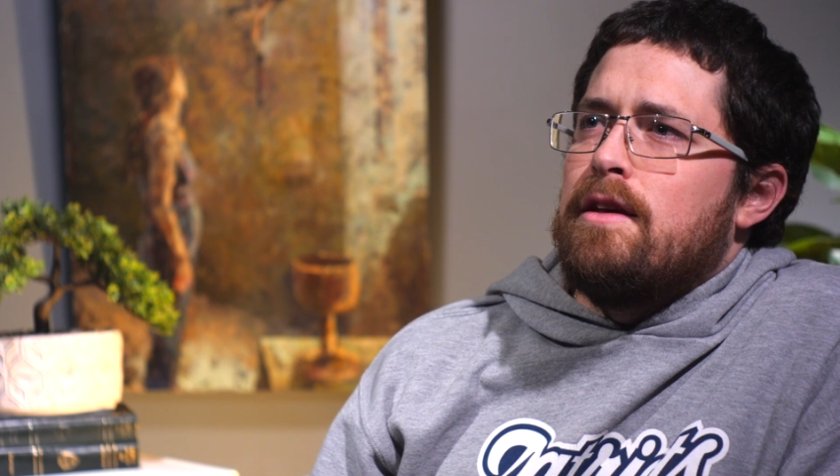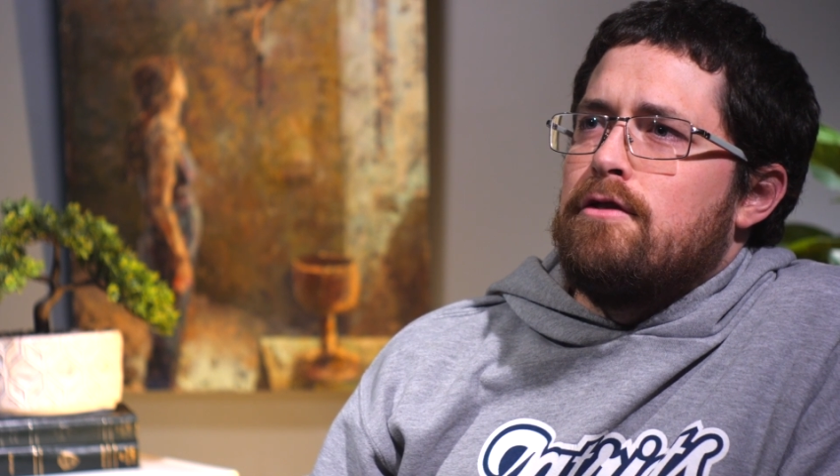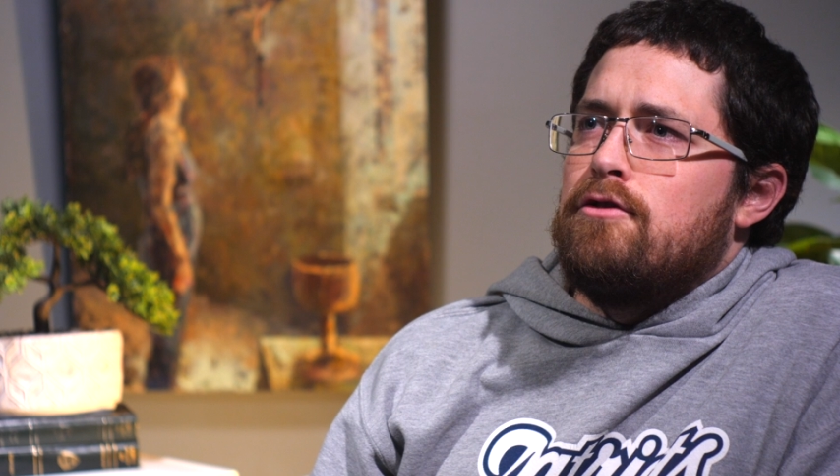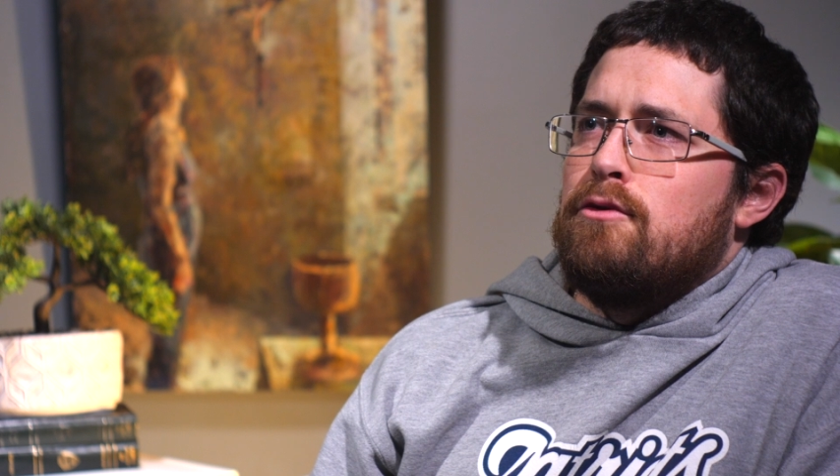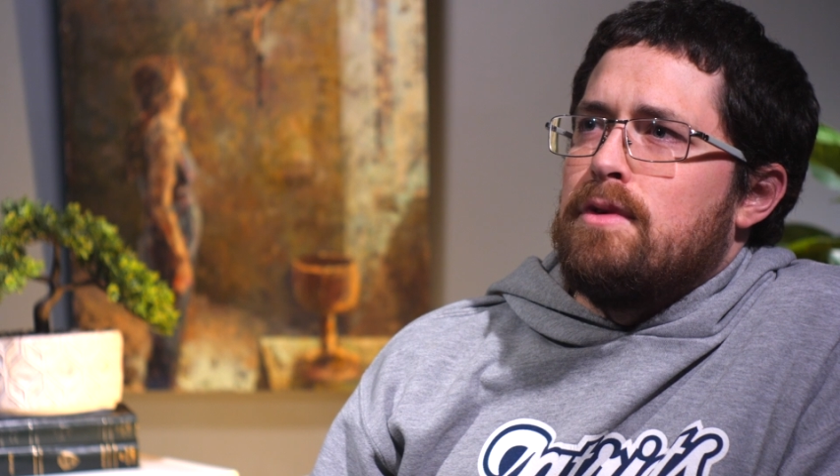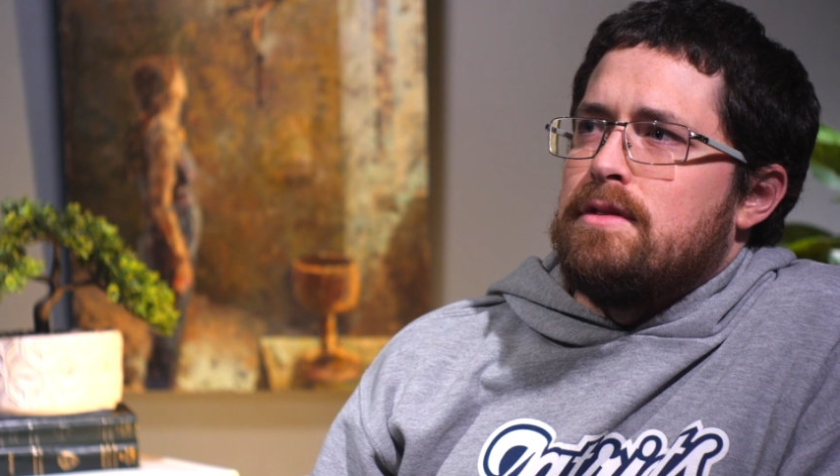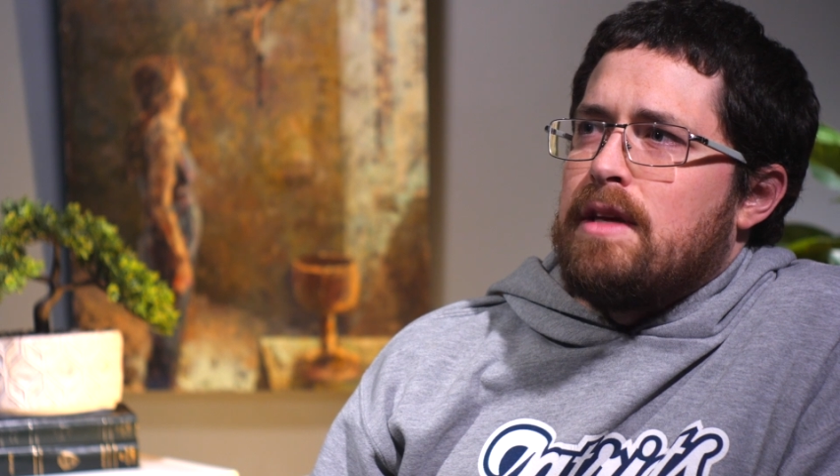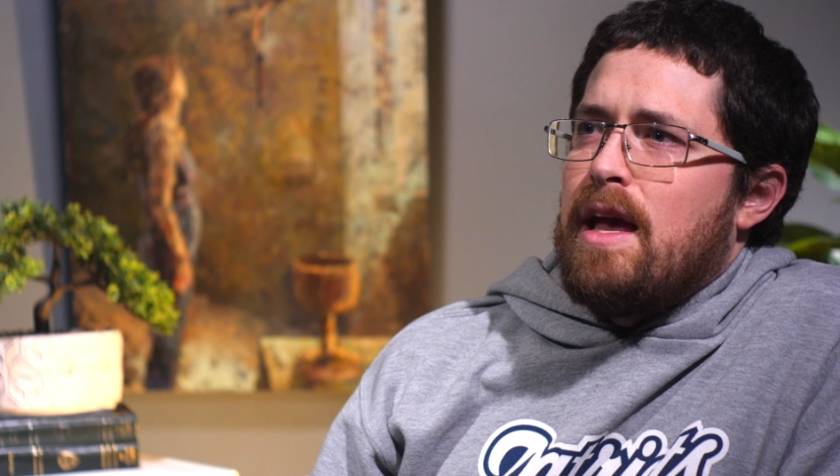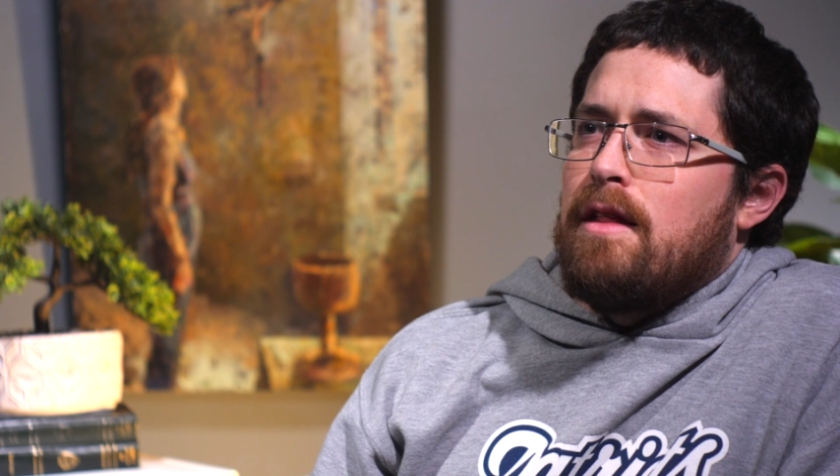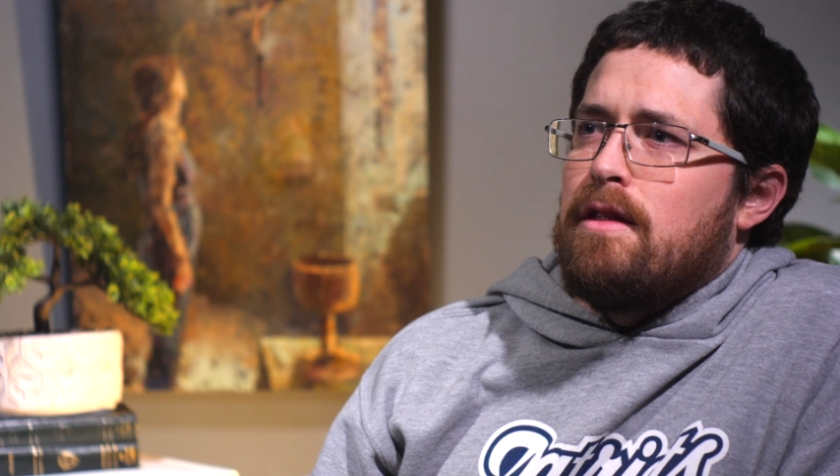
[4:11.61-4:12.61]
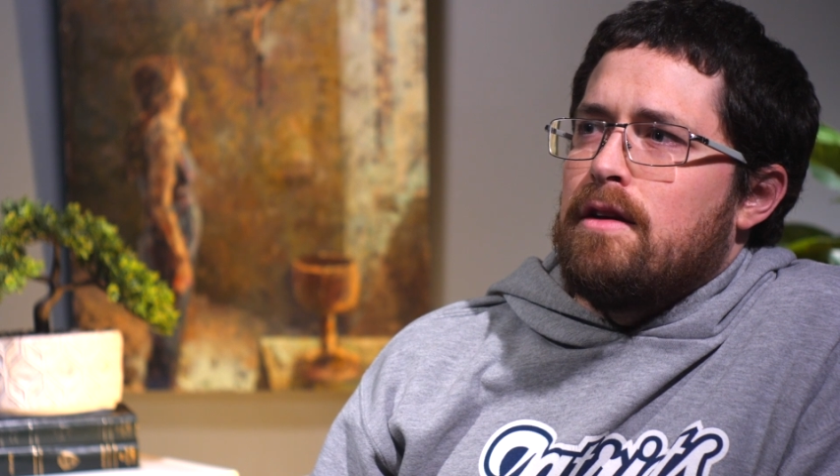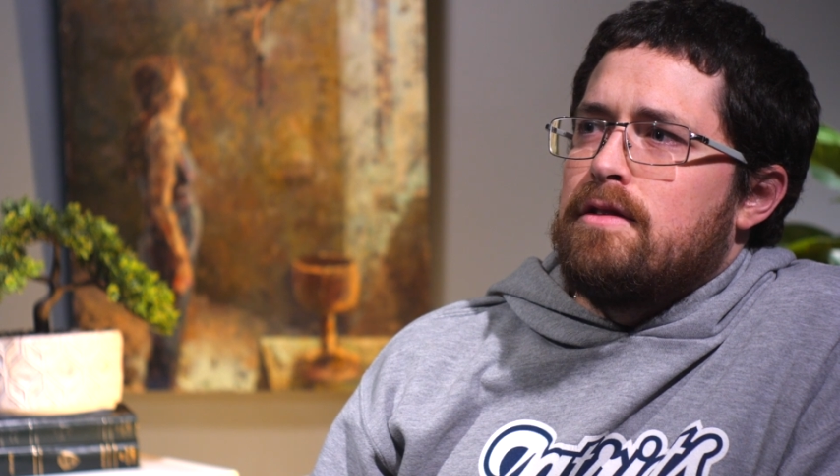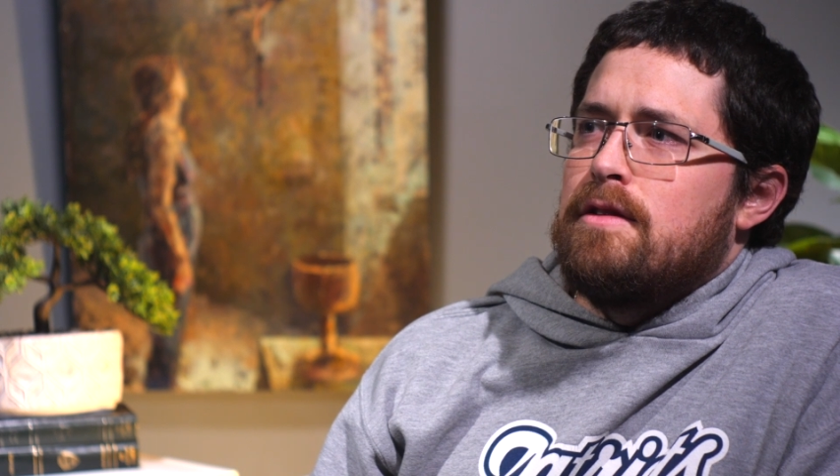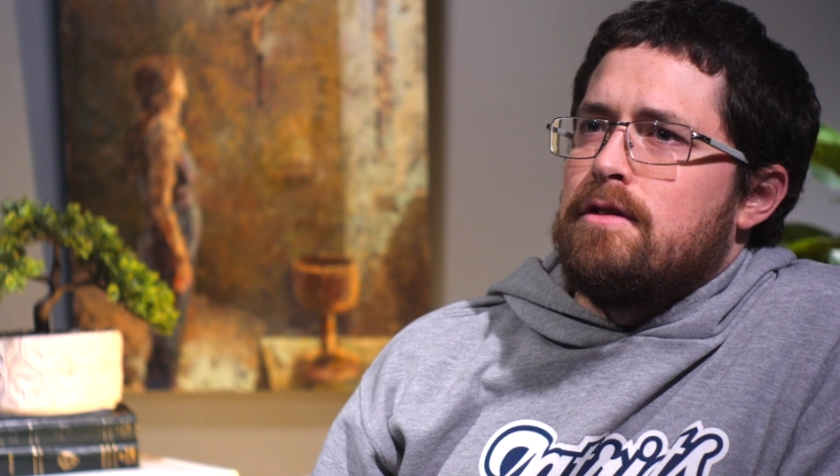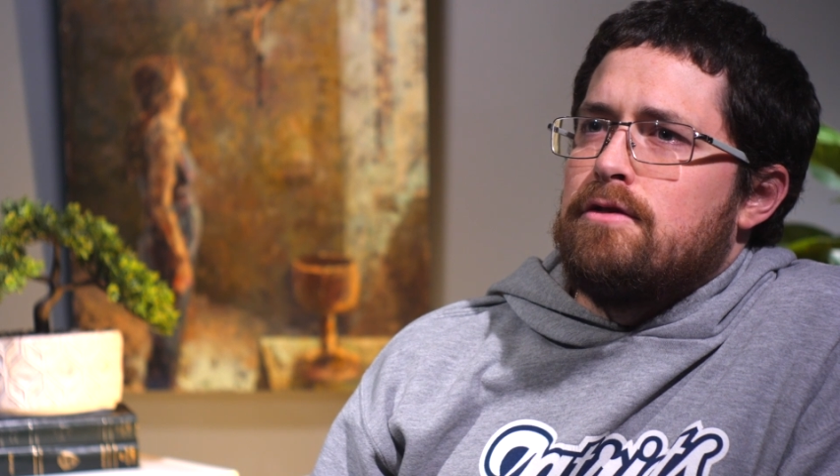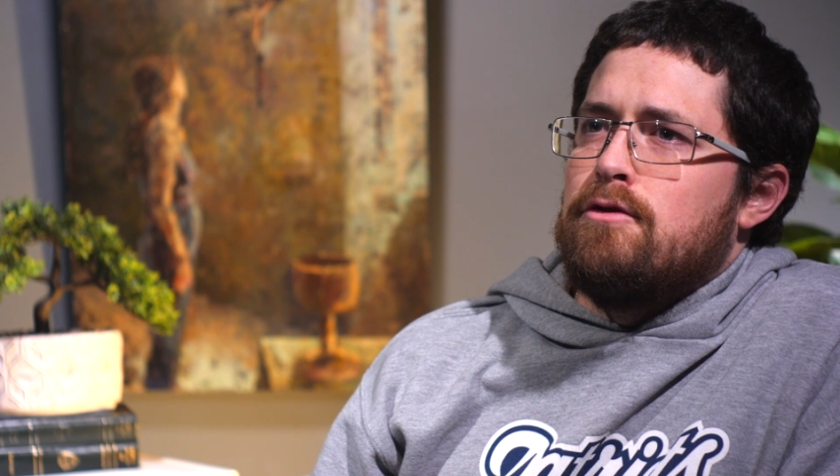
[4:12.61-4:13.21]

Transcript: can do as Catholics is